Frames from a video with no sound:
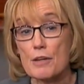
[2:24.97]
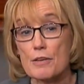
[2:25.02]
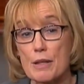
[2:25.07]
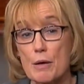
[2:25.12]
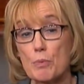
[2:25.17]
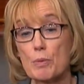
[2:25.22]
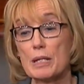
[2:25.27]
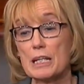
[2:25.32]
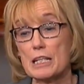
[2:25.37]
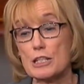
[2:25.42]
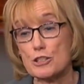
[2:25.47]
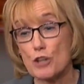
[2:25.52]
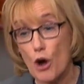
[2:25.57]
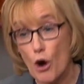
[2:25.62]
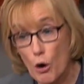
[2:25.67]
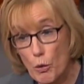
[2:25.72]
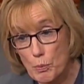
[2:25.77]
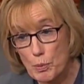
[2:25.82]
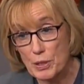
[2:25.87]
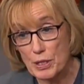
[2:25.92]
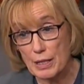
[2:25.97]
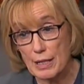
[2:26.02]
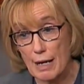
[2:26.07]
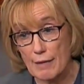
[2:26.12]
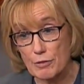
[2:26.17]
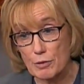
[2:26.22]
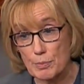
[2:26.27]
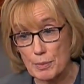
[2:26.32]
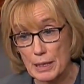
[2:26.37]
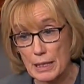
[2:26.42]
that we need to open the
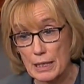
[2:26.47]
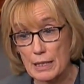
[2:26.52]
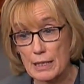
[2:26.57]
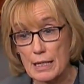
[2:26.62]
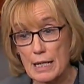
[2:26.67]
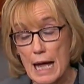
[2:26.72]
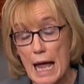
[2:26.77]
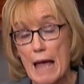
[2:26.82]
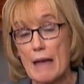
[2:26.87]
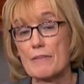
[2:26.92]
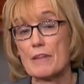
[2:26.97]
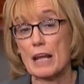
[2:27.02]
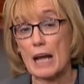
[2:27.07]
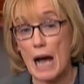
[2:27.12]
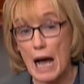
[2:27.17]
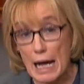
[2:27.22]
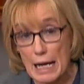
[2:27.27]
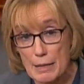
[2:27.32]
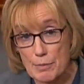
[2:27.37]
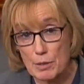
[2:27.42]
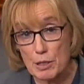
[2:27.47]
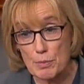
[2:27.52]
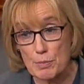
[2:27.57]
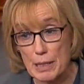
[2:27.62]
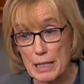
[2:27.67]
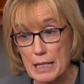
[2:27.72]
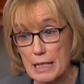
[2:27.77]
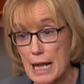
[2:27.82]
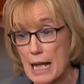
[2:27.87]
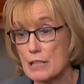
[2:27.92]
government and that I am
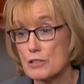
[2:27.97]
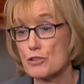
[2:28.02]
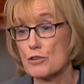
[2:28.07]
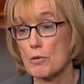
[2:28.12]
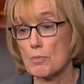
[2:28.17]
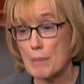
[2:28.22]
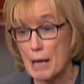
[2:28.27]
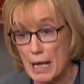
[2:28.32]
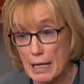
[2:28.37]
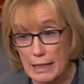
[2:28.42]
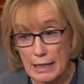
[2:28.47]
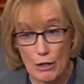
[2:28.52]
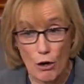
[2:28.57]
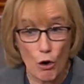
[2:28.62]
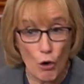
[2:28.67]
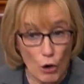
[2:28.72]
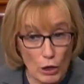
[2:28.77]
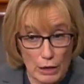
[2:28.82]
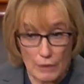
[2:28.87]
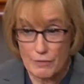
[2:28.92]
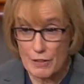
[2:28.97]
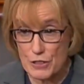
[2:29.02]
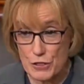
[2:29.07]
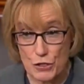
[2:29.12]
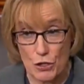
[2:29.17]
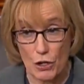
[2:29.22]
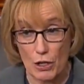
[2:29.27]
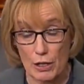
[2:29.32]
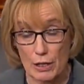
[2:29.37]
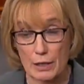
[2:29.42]
committed, as so many, all of
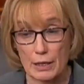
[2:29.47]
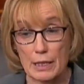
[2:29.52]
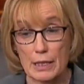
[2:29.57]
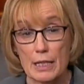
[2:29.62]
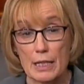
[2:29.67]
us are,